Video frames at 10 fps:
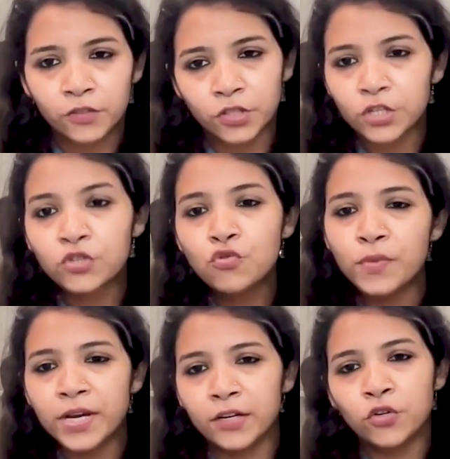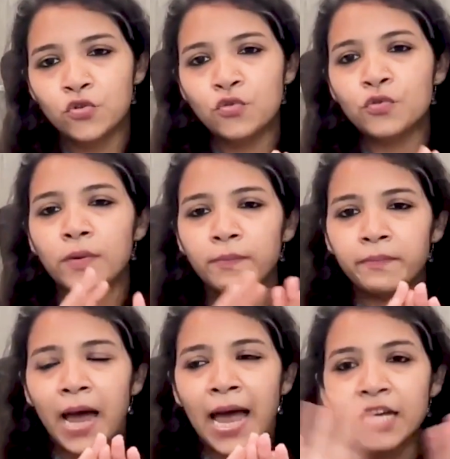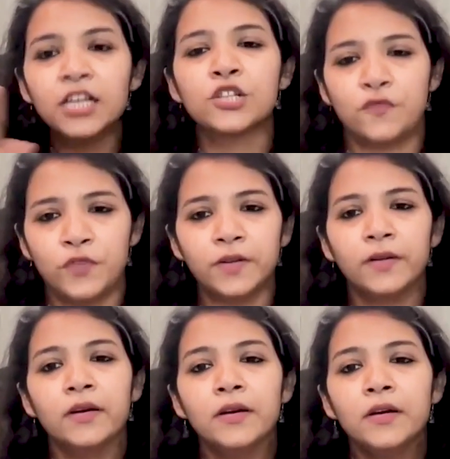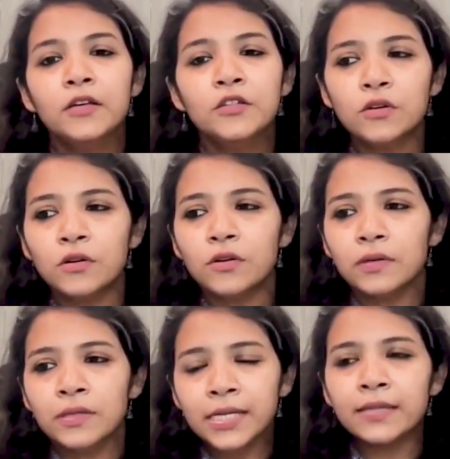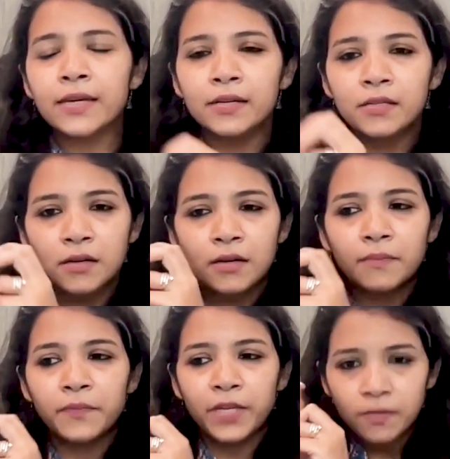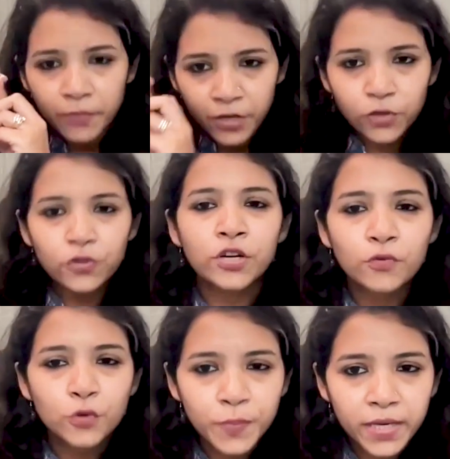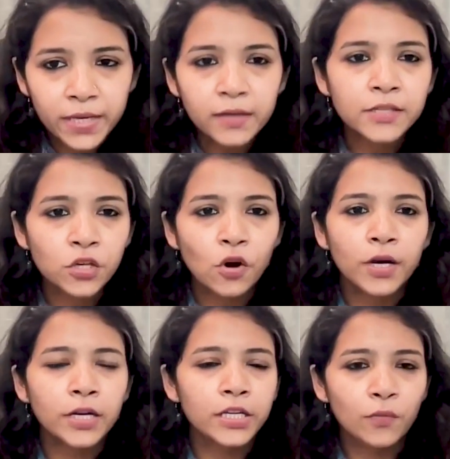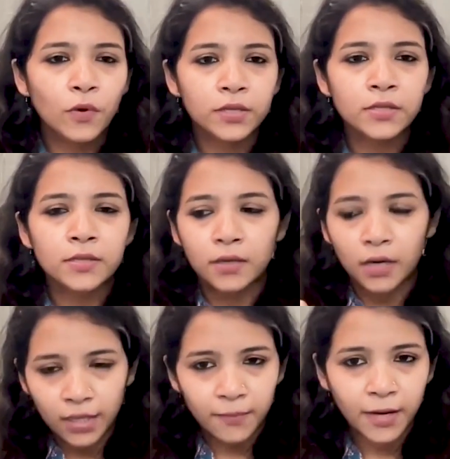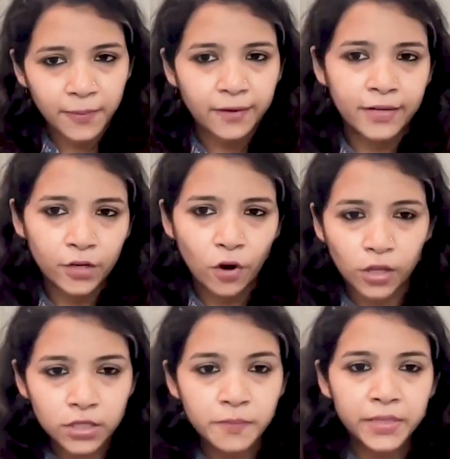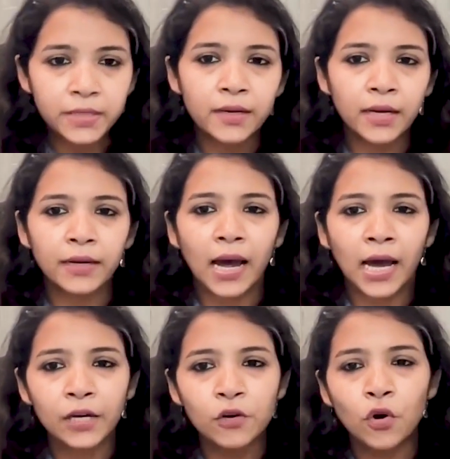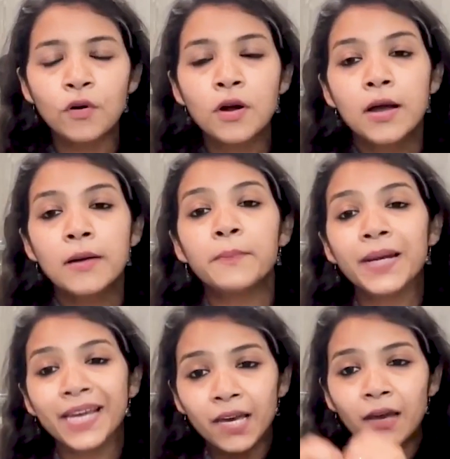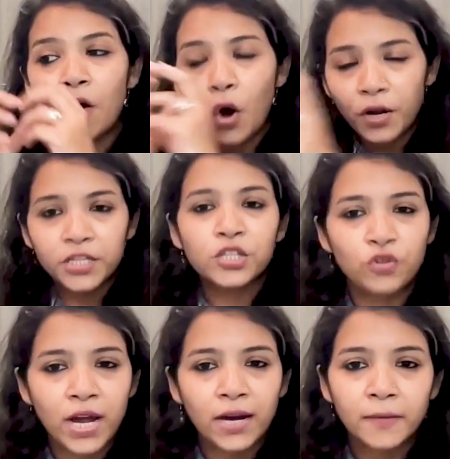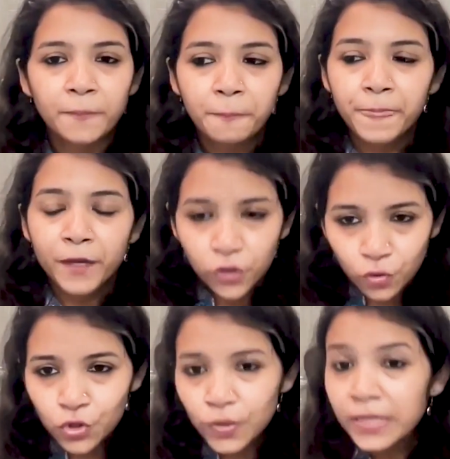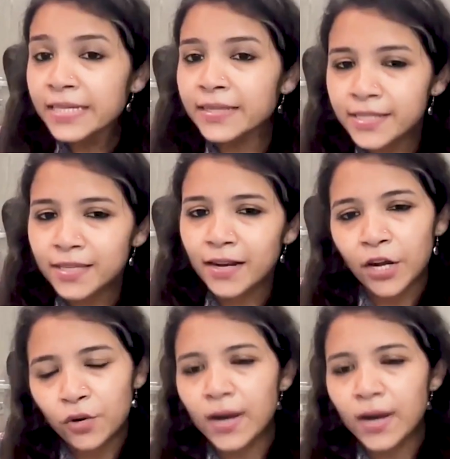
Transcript: So there's two angles of it. So say there's a producer who's making a song and he wants a tabla player. He calls me and I go play on his track. Usually in this scenario,